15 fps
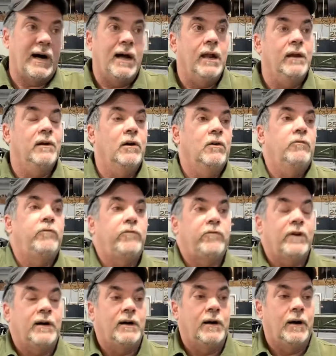out
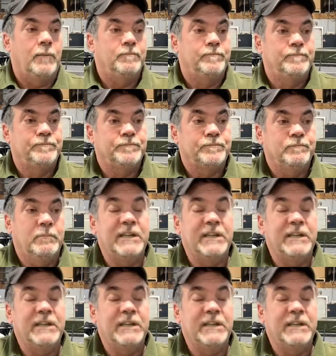of